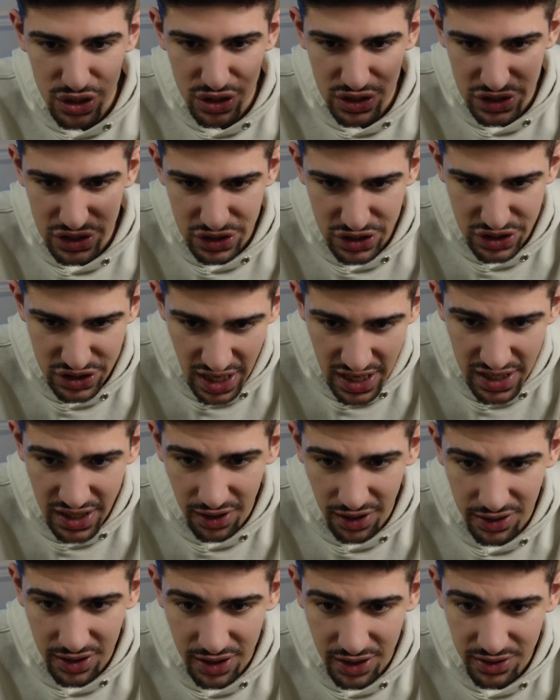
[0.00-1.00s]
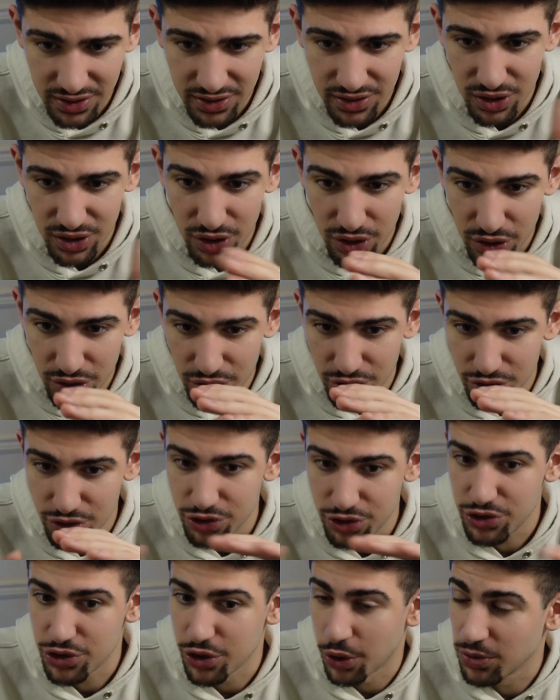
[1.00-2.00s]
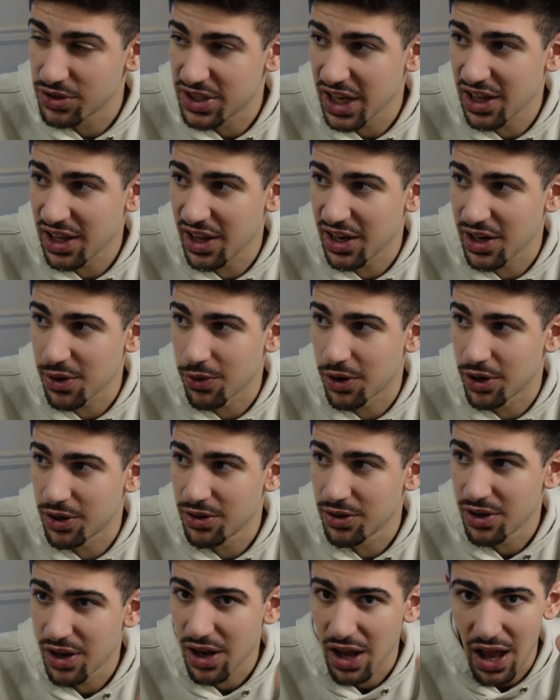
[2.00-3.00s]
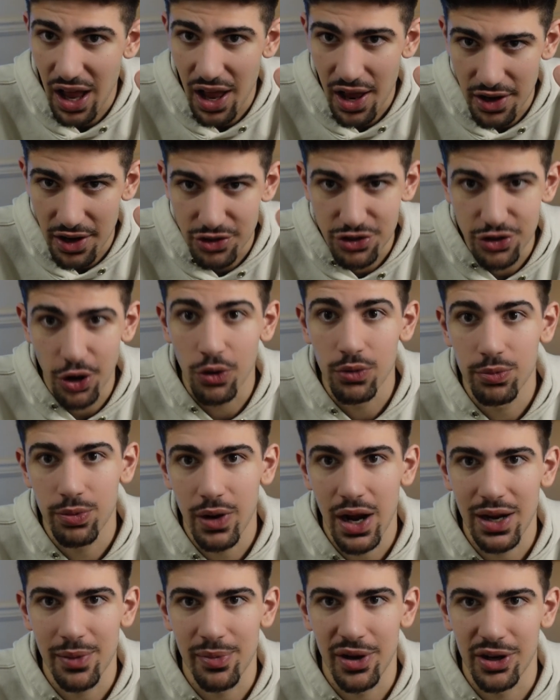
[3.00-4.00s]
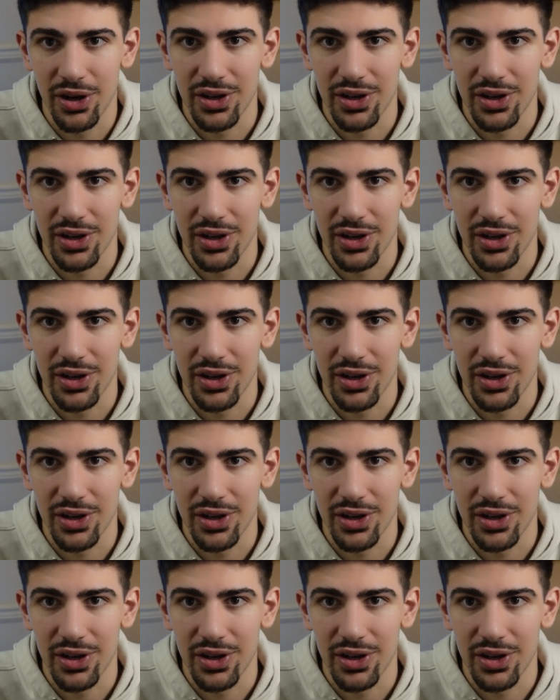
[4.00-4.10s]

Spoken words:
say nothing, don't tell anyone, and don't brag about